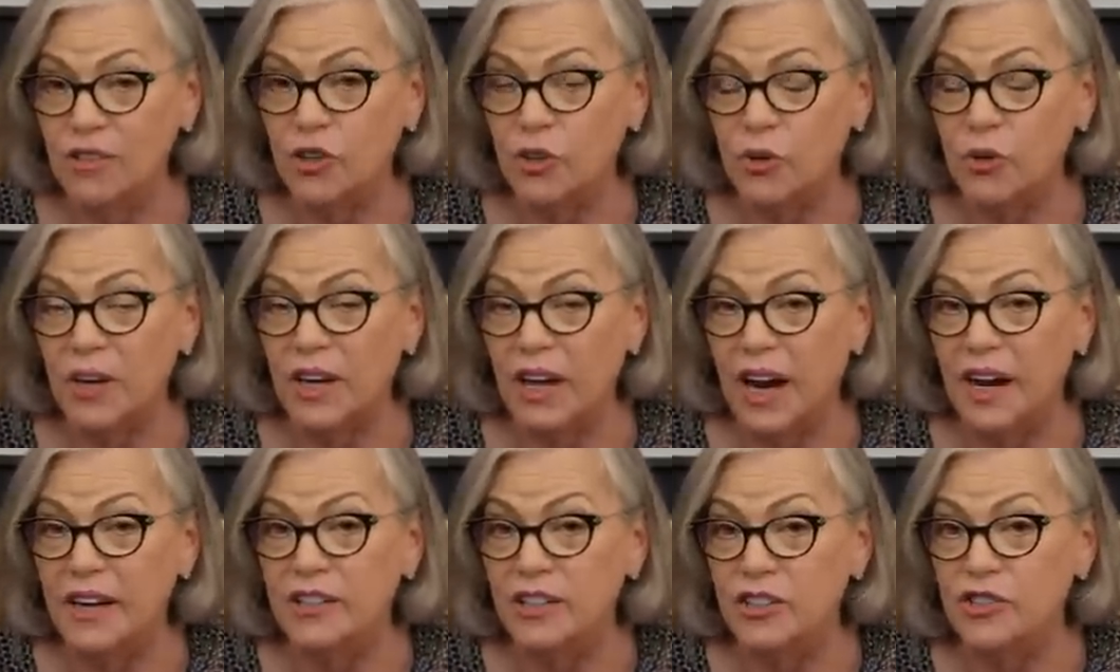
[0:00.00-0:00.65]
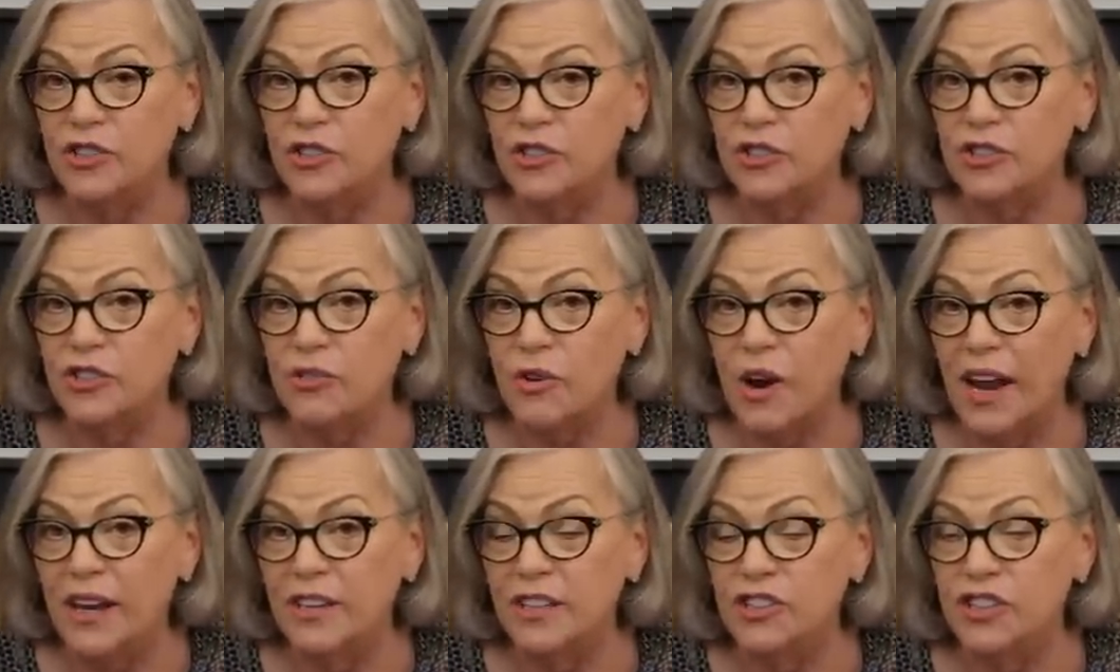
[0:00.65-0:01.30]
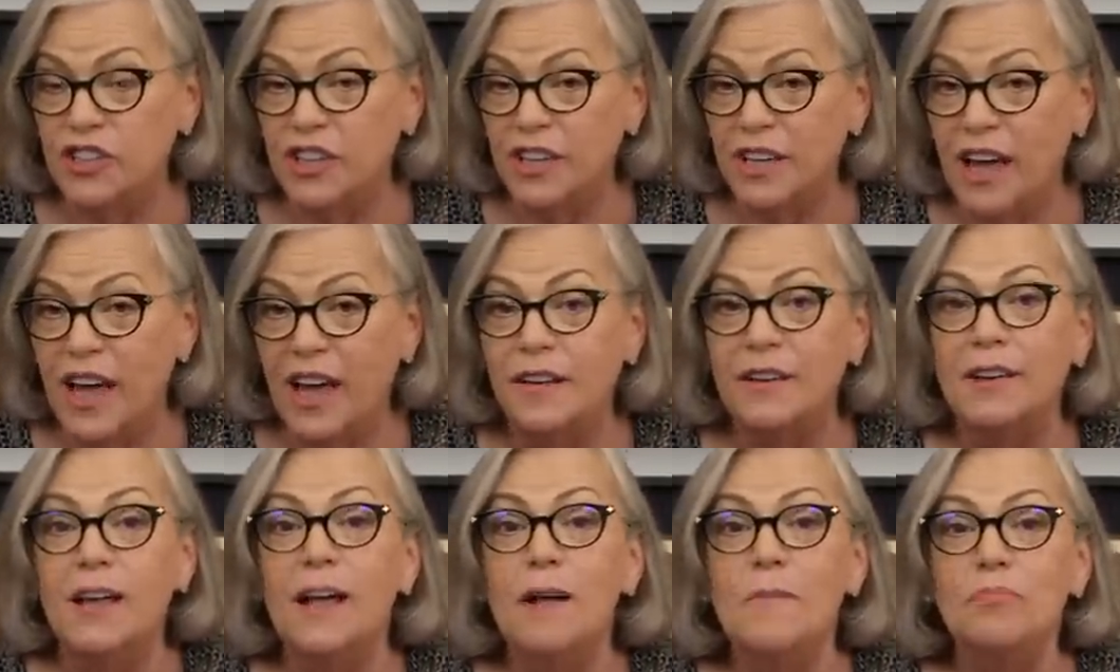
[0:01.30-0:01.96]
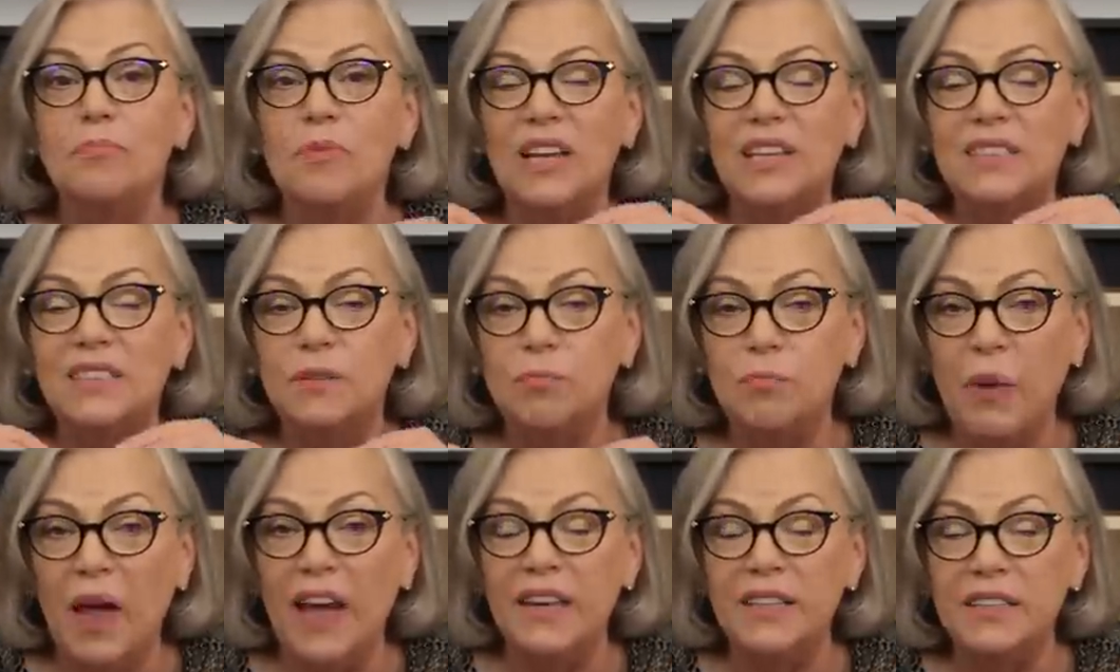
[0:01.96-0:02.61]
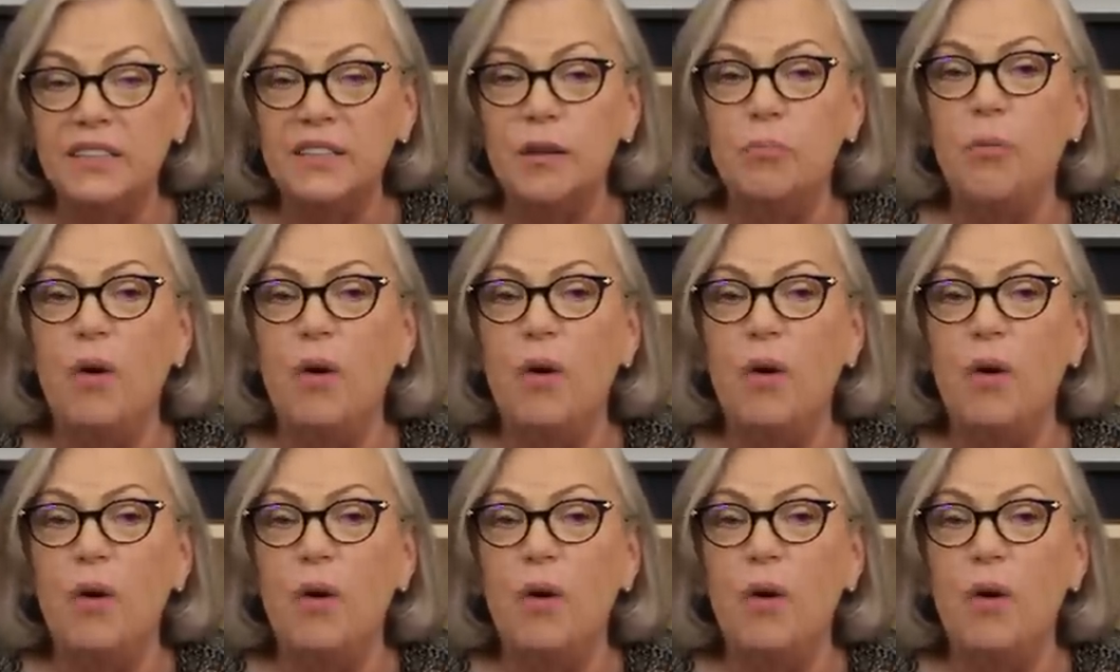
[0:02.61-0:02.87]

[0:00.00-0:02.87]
created your strategy yet, it's based